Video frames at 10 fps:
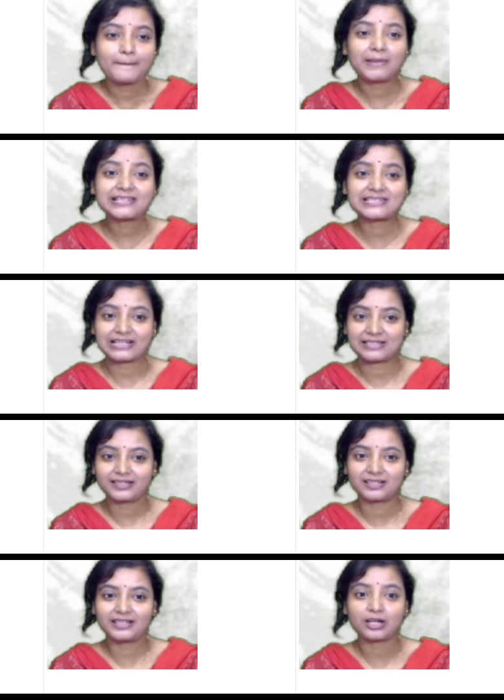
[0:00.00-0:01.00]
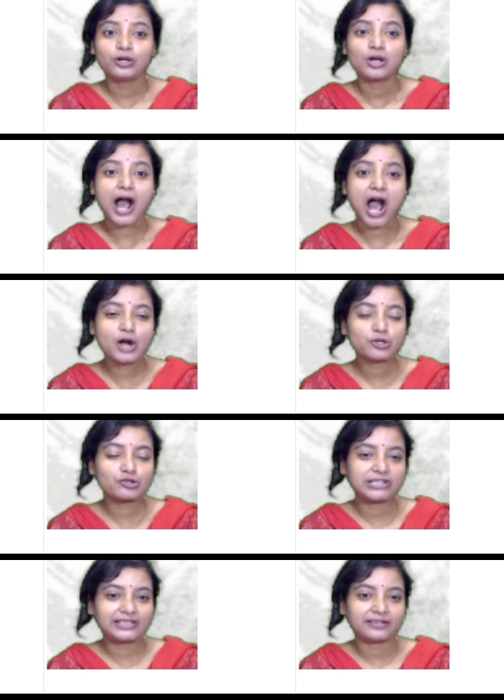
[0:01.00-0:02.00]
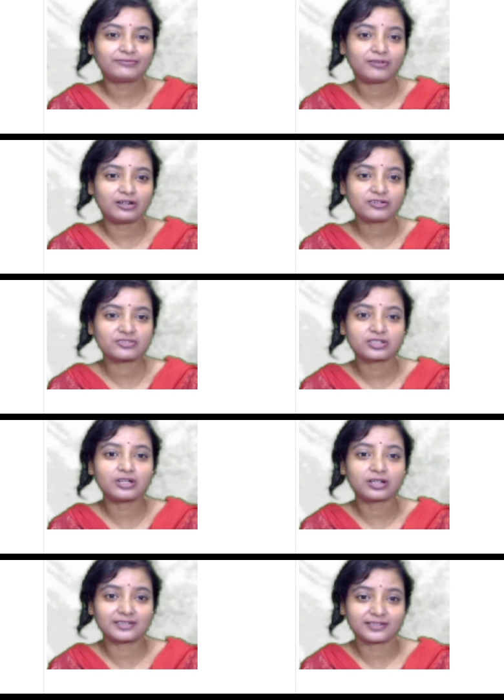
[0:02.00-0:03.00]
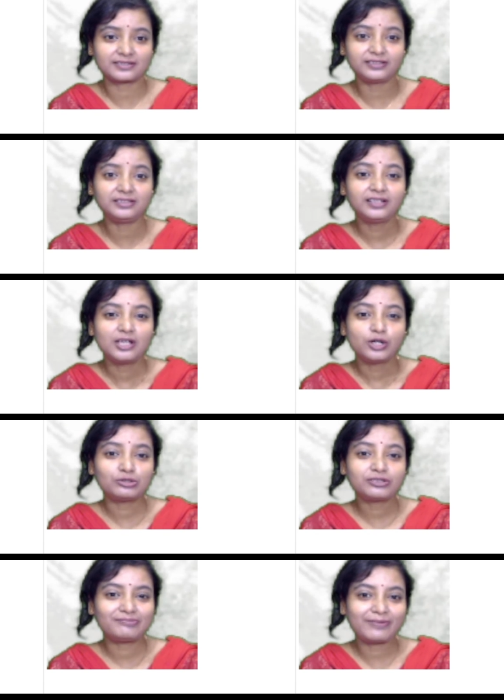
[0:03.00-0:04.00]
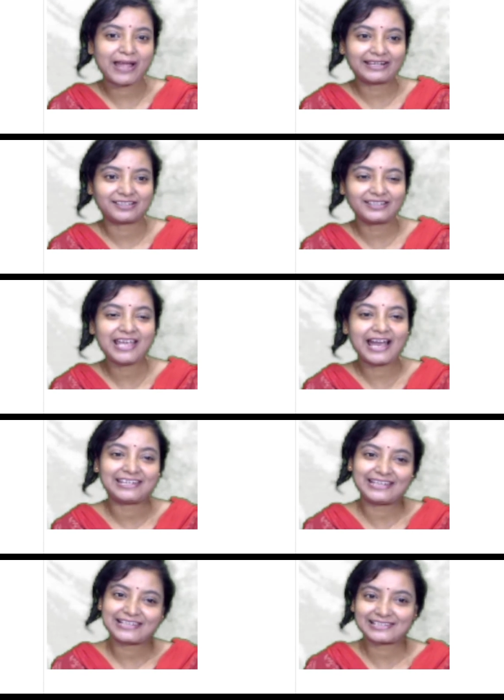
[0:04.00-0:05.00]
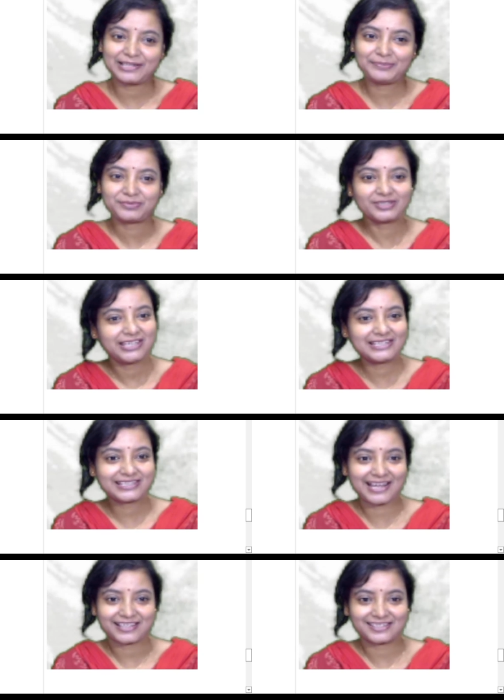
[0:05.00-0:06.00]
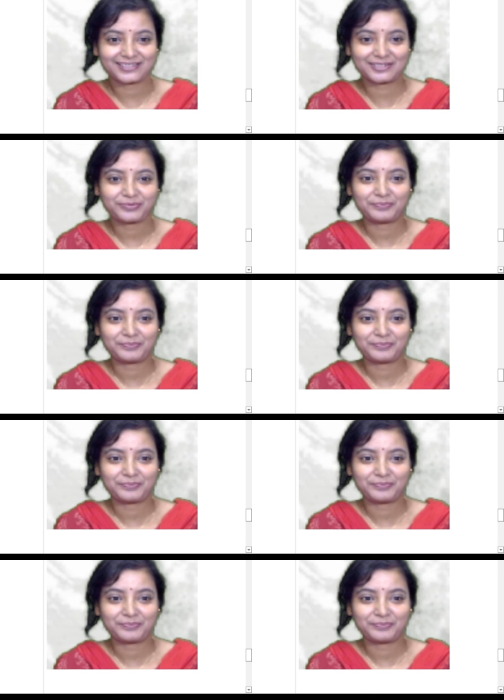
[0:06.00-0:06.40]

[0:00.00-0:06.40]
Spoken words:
But Chanticleer outwitted the fox, Don Russell, with flattery and escapes his clutches.